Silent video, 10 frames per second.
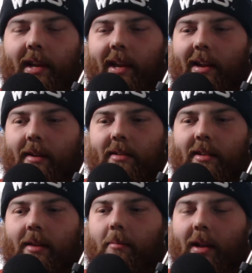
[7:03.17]
And I was
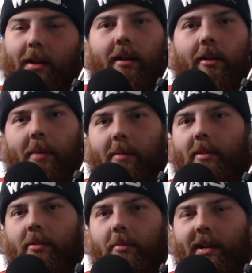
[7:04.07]
like, man, you know, maybe
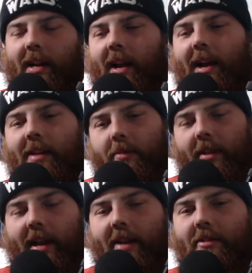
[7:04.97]
this will be good. And it has one of
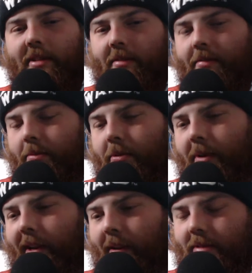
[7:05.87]
the actresses from
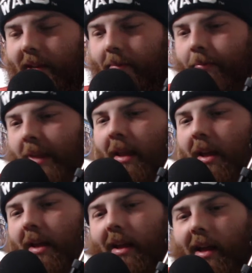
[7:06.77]
Squid Games in it.
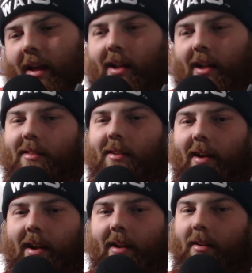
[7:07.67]
And so
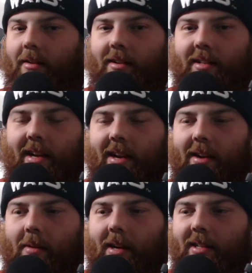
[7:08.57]
I decided
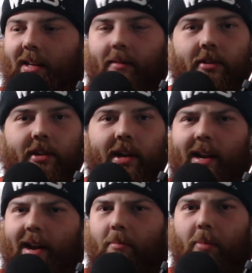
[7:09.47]
to watch it and give it a shot. And
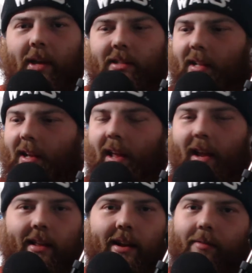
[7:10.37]
I binged the
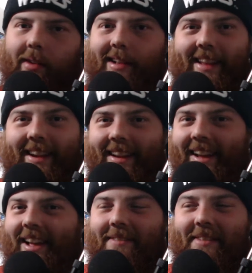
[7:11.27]
hell out of it. Like,
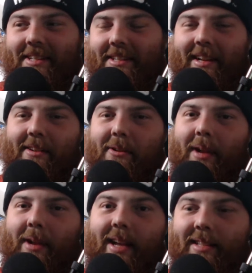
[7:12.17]
I finished it in 2
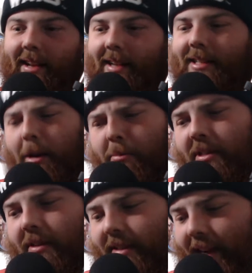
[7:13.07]
days. And each
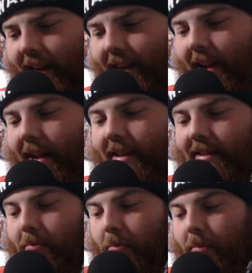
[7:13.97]
episode is like an,
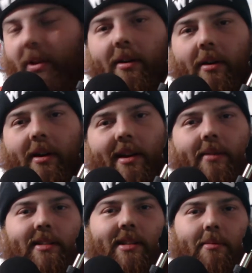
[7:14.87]
it's, you know, on
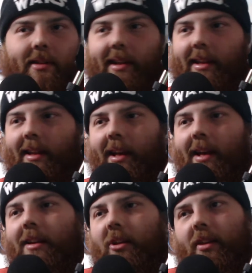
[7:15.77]
Netflix, typically
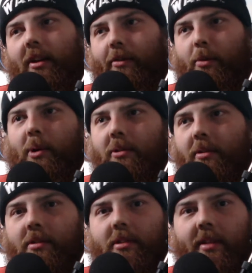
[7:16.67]
you think of
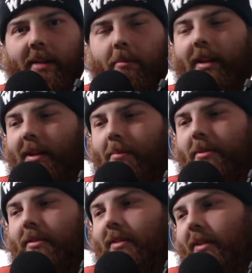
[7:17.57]
commercials. So they make the
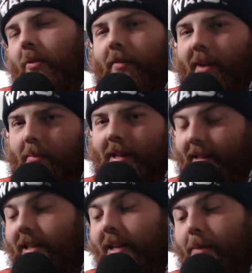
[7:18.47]
episodes like 45 minutes.
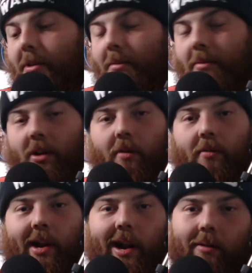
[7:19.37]
Each episode was over
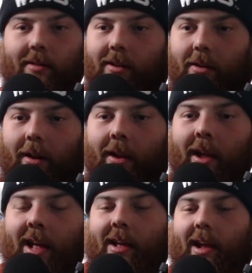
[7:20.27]
an hour long.
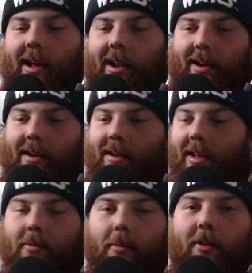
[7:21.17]
And
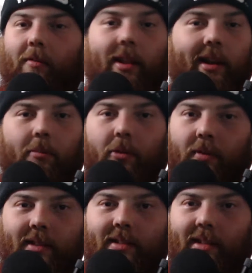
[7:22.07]
each one felt like a
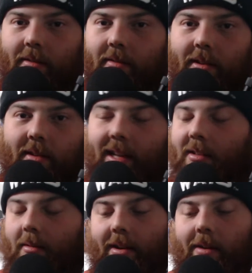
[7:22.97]
movie itself. That's
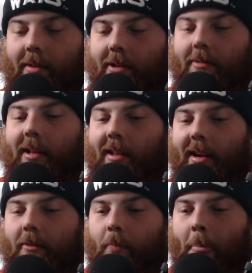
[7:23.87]
something that I really, really liked.